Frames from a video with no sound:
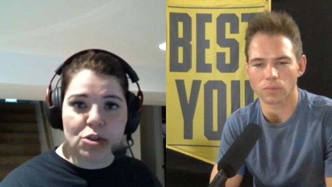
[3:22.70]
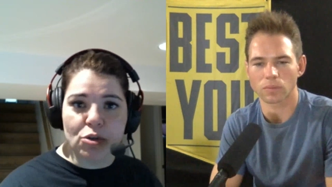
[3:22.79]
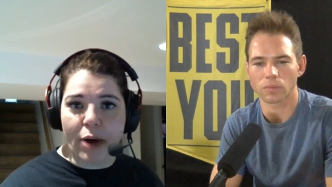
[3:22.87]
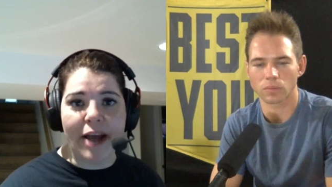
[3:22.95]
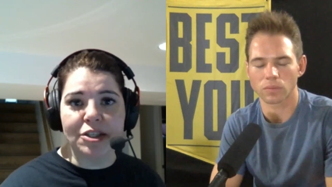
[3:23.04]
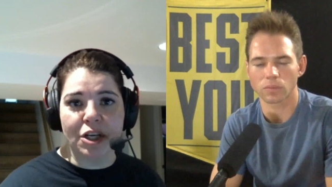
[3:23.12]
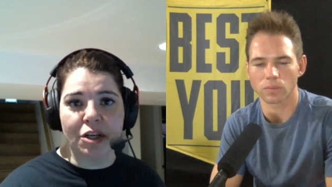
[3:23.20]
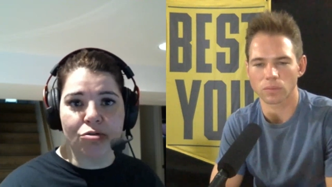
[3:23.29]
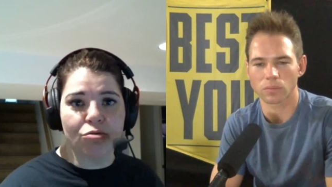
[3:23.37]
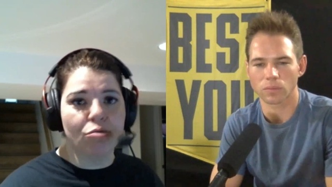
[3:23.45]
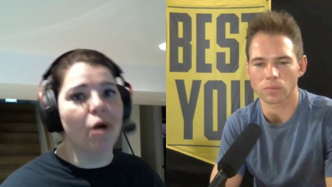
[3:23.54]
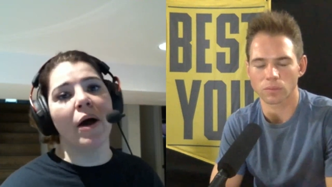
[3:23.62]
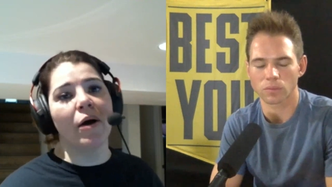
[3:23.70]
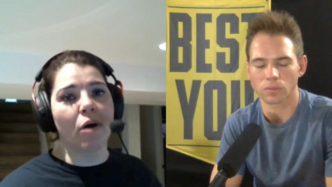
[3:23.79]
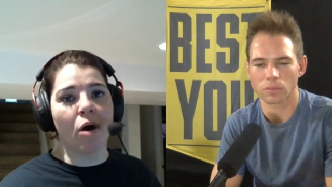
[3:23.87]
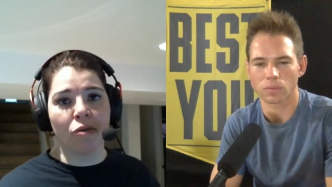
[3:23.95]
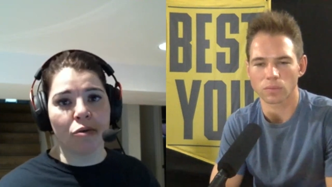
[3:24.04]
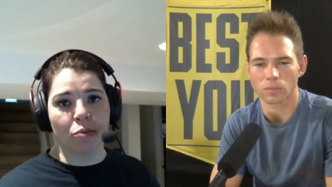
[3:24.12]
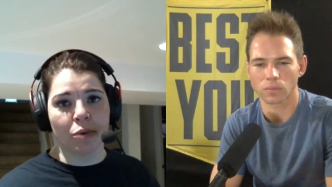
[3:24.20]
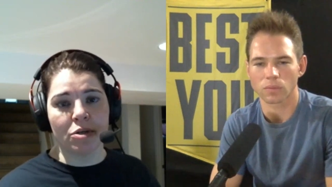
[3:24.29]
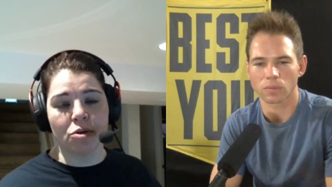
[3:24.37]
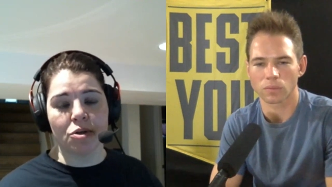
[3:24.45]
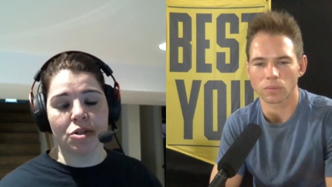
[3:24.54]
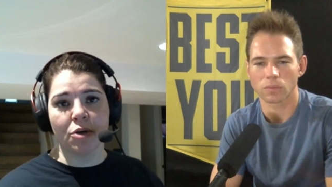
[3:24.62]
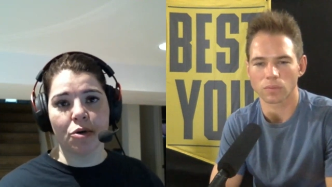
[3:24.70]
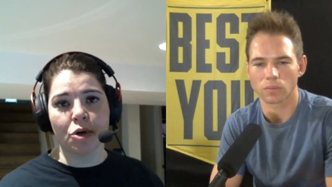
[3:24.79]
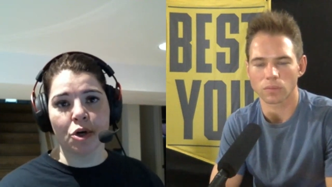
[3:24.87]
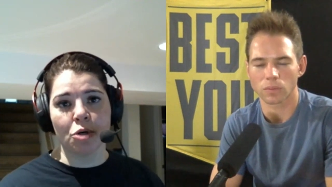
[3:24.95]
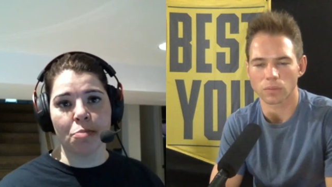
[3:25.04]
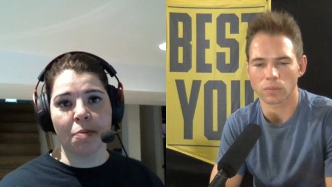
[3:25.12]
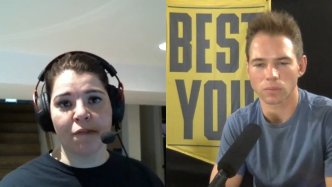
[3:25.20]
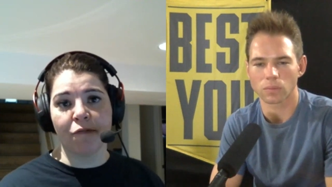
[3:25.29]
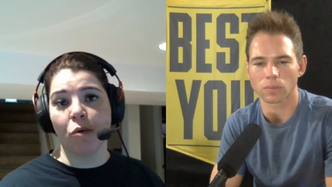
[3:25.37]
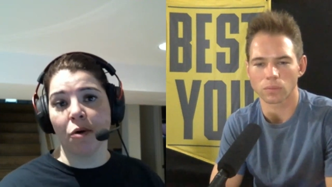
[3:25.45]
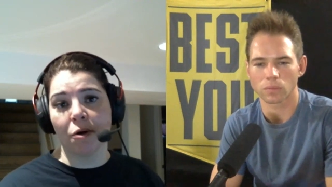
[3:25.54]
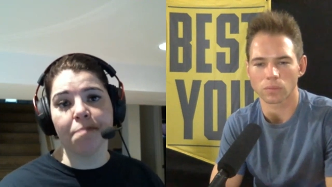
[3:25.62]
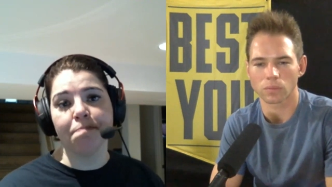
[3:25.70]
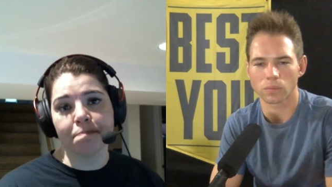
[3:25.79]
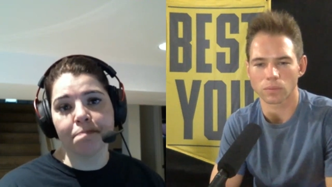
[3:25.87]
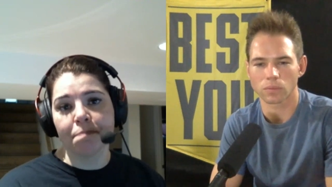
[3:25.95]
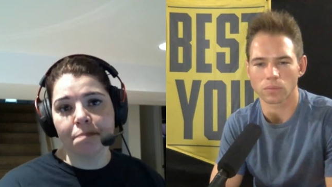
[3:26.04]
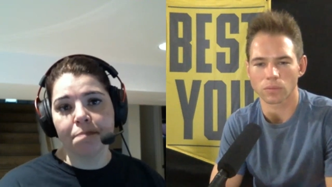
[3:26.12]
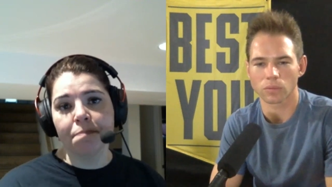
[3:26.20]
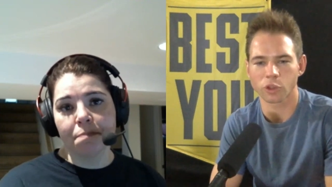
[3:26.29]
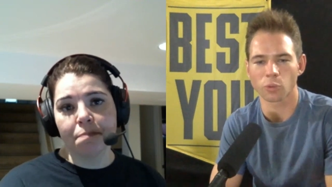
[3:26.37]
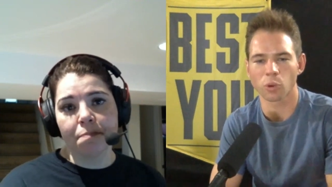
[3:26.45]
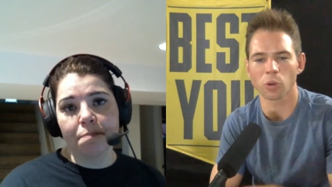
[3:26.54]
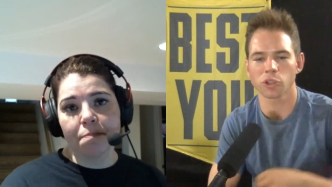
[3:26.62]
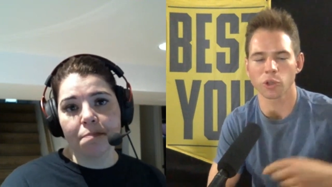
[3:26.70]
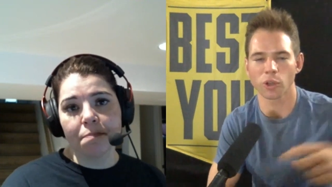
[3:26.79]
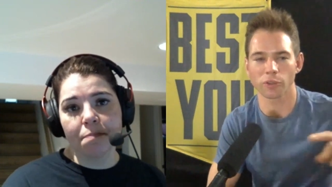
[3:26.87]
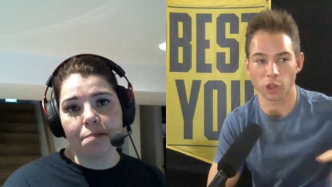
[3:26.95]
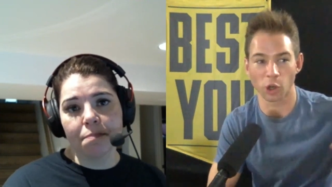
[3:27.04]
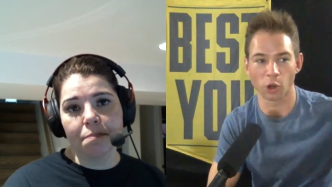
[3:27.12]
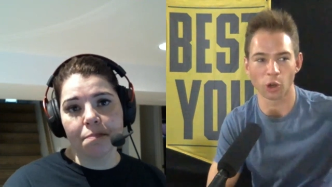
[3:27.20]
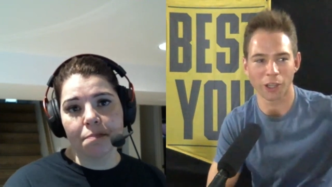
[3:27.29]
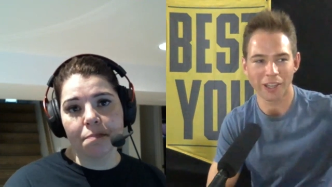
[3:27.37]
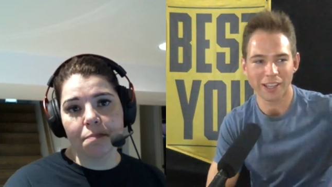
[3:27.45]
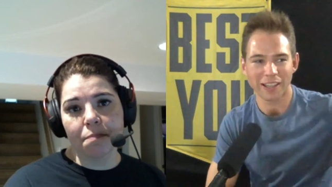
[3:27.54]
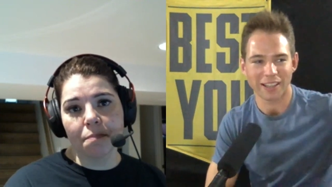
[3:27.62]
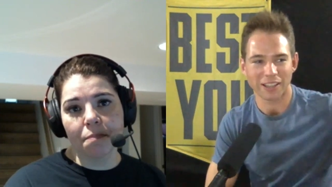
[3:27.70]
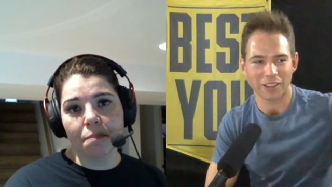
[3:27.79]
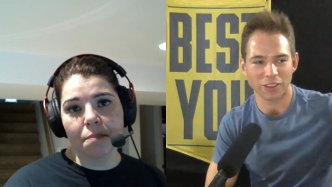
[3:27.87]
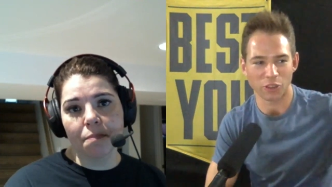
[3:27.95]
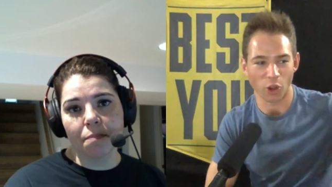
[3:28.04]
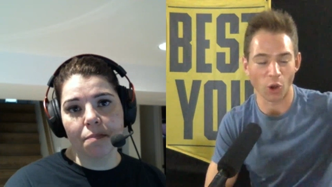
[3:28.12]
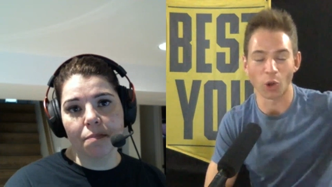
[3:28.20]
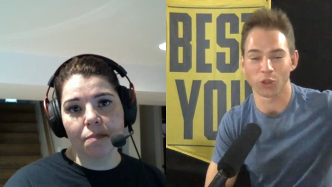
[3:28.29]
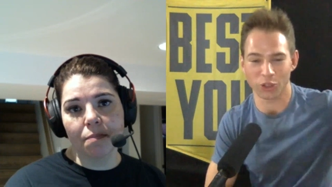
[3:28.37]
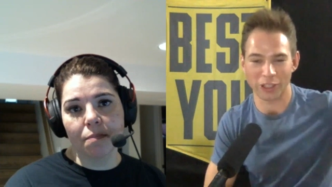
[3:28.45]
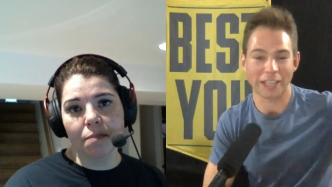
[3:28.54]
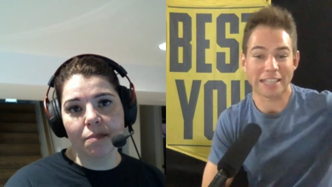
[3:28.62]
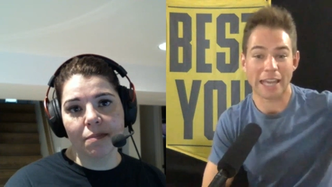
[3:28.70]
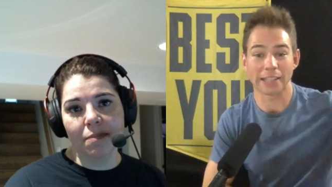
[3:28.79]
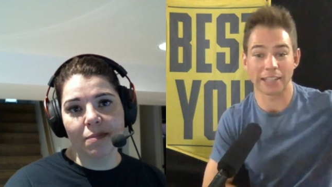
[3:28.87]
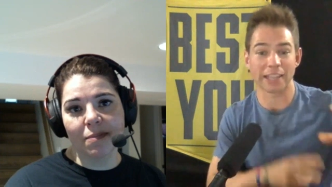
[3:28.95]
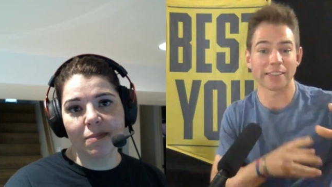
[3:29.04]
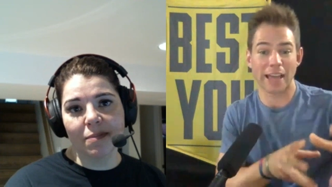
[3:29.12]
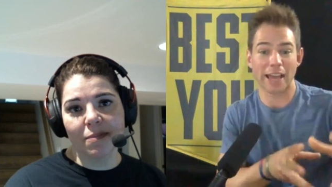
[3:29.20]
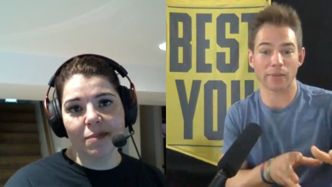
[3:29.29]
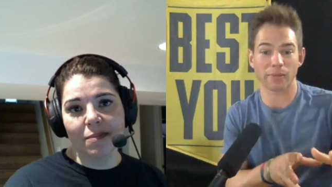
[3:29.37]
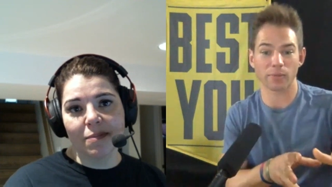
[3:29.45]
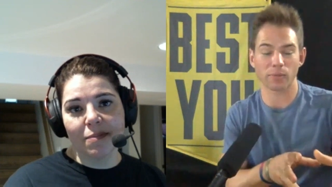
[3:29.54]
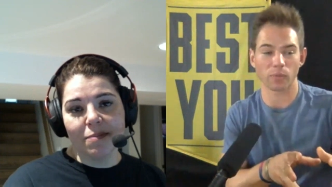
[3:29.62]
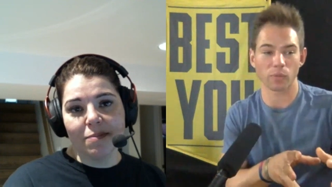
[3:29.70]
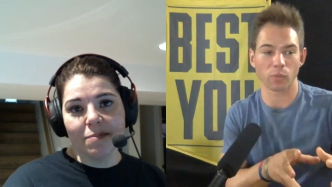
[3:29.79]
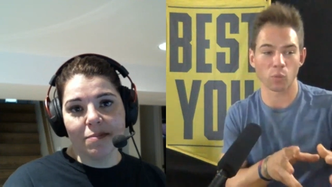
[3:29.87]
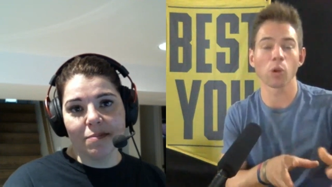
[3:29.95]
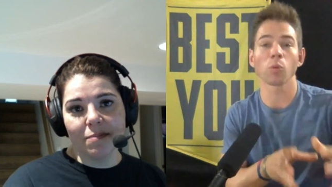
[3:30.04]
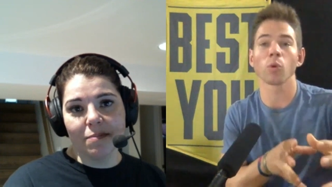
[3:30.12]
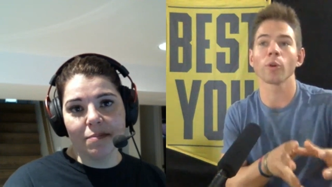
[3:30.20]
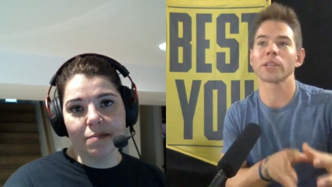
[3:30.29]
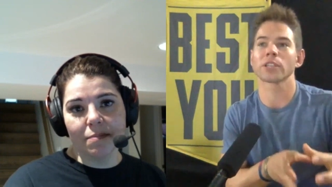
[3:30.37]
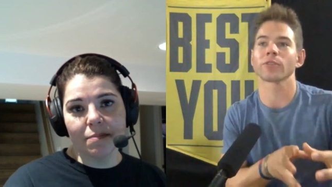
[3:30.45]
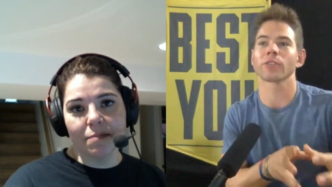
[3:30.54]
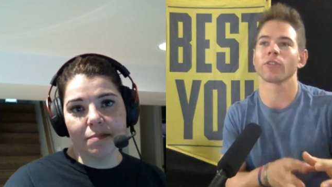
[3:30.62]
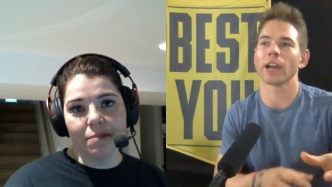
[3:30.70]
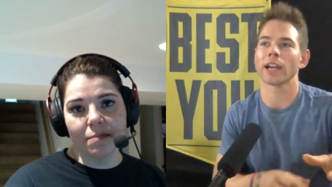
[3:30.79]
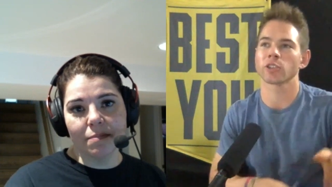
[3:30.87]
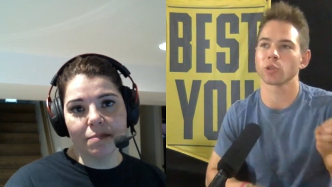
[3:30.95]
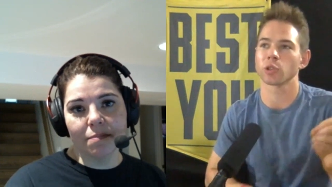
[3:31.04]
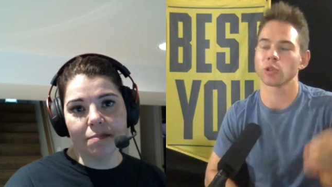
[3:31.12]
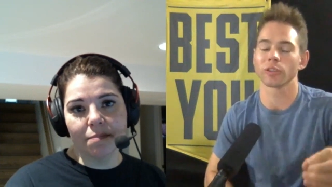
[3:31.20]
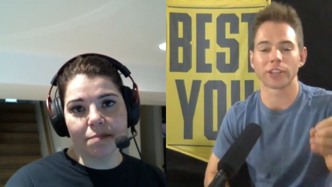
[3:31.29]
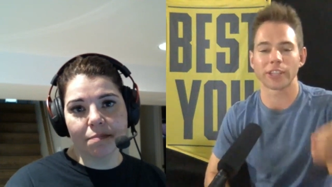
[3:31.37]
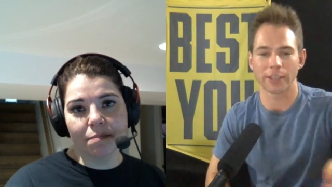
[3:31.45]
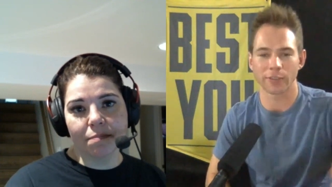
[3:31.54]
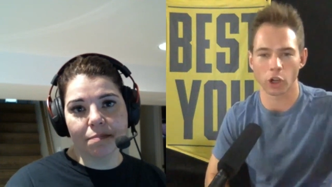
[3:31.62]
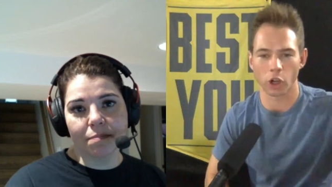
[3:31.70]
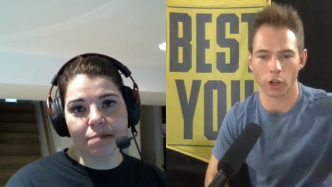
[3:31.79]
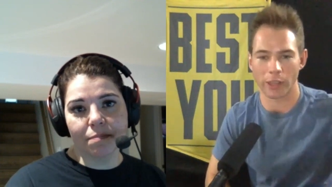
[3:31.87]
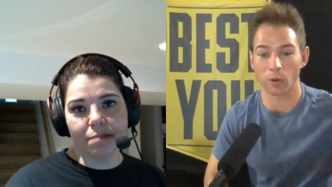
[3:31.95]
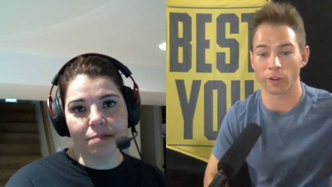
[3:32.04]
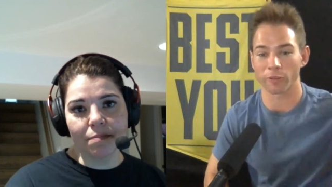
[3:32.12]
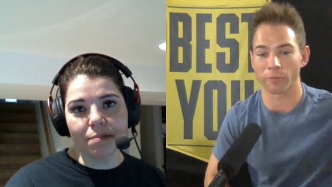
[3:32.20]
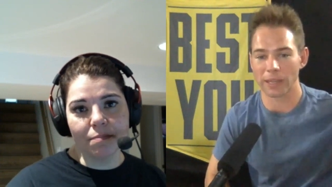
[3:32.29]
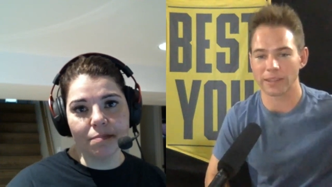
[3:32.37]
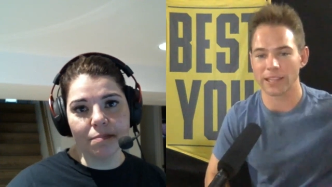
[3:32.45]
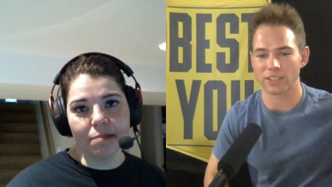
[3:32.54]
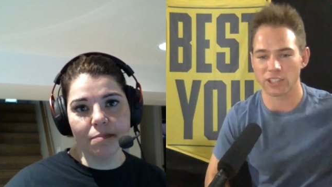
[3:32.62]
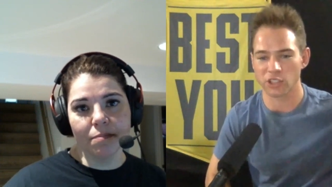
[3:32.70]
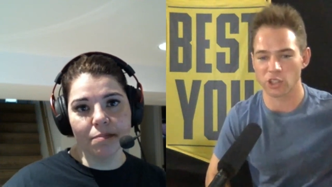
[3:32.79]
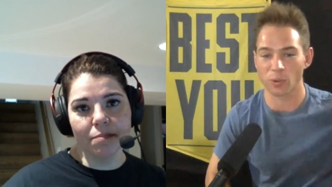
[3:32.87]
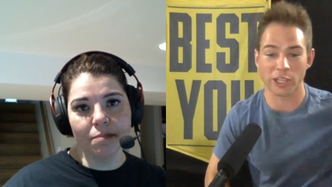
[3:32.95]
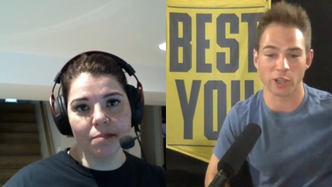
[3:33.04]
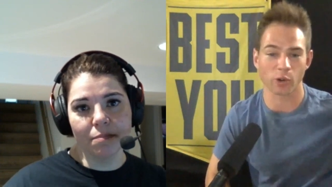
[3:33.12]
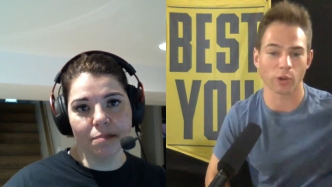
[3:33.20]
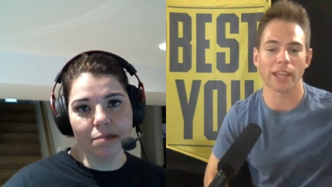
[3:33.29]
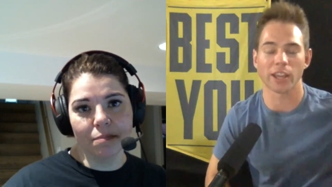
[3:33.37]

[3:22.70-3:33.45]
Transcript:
Speaker 1: from scratch and throw out all the research I'd heard before. So, what would you have told
Speaker 2: old Celeste Headlee in that what what piece of advice would you have given her that would have made that situation